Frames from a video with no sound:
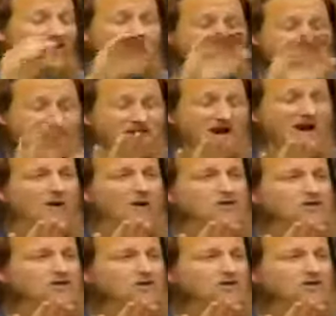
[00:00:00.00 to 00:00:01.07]
That's
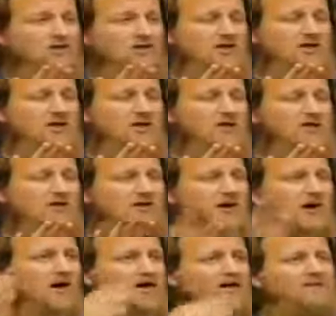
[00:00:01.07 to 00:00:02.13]
our duty.
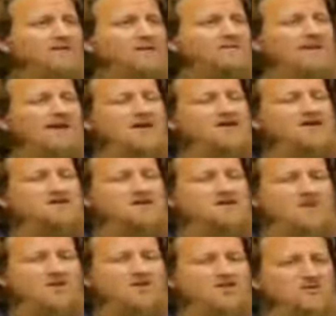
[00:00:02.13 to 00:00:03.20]
Allah didn't make us
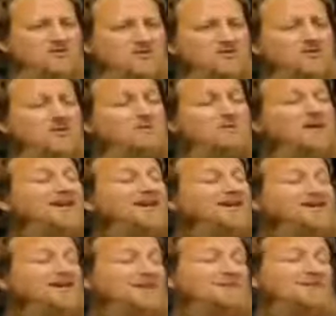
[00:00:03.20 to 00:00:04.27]
responsible for
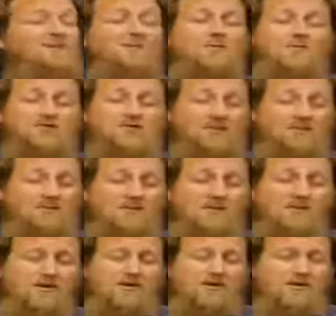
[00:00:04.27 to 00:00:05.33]
making them Muslim.
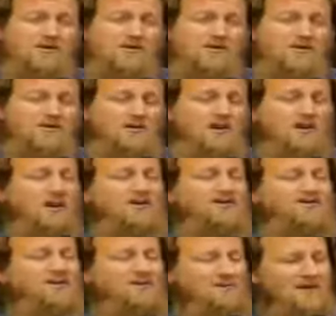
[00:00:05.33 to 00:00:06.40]

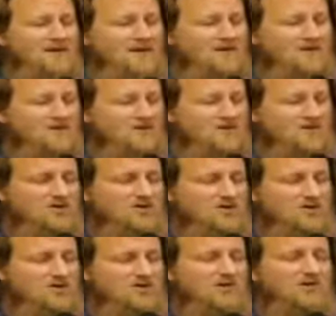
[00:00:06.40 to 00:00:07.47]
Allah did make us
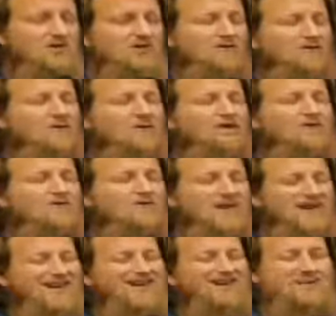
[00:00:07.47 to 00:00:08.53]
responsible for
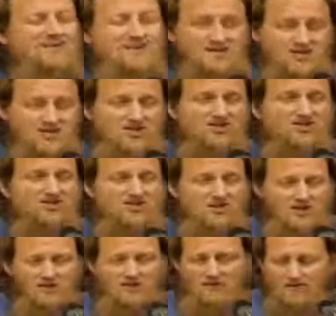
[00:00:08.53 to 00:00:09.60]
conveying the message,
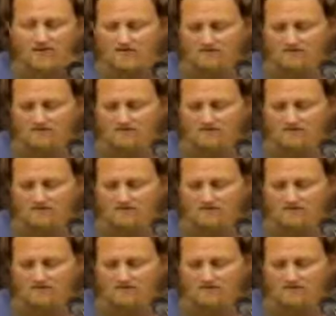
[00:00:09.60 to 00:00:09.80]
however.